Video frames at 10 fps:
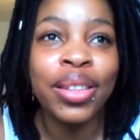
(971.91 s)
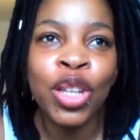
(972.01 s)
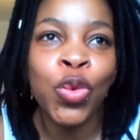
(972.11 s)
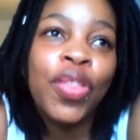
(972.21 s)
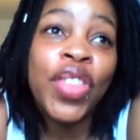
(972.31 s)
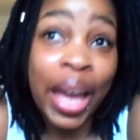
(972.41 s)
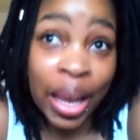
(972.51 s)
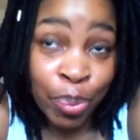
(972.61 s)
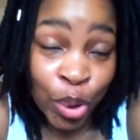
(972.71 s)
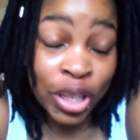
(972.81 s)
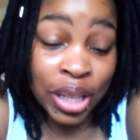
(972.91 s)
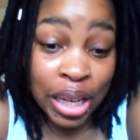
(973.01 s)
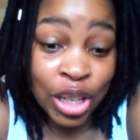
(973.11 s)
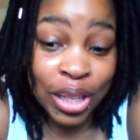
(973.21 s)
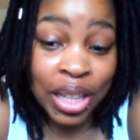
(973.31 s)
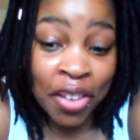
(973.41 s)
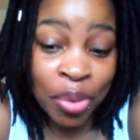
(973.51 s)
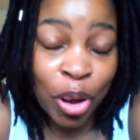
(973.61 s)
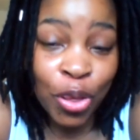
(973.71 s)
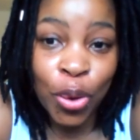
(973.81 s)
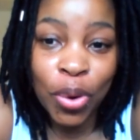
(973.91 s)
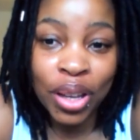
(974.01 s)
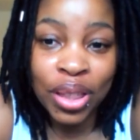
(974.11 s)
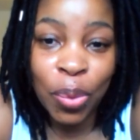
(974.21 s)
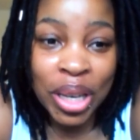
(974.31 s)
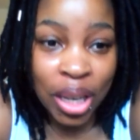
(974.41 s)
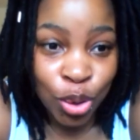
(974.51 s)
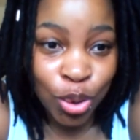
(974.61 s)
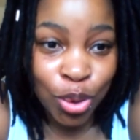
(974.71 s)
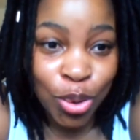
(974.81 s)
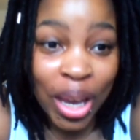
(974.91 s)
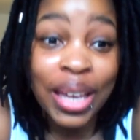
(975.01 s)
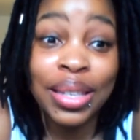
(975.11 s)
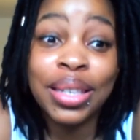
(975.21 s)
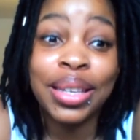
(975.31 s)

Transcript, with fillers: that's one thing I personally love about the work that we get to do is